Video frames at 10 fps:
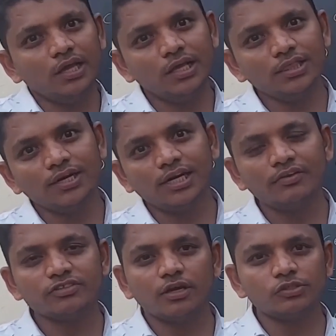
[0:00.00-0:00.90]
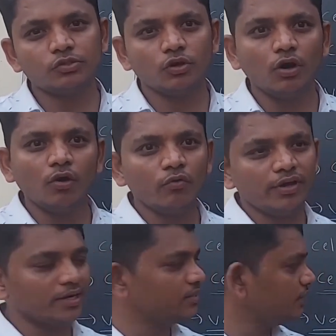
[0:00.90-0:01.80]
In that leaves also
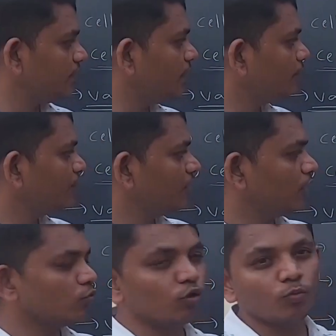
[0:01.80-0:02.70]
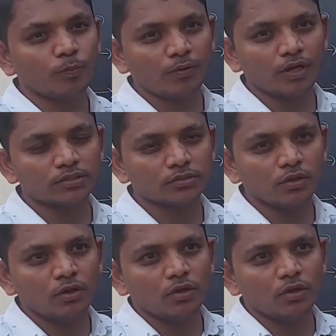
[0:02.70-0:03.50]
we can see the chromoplast.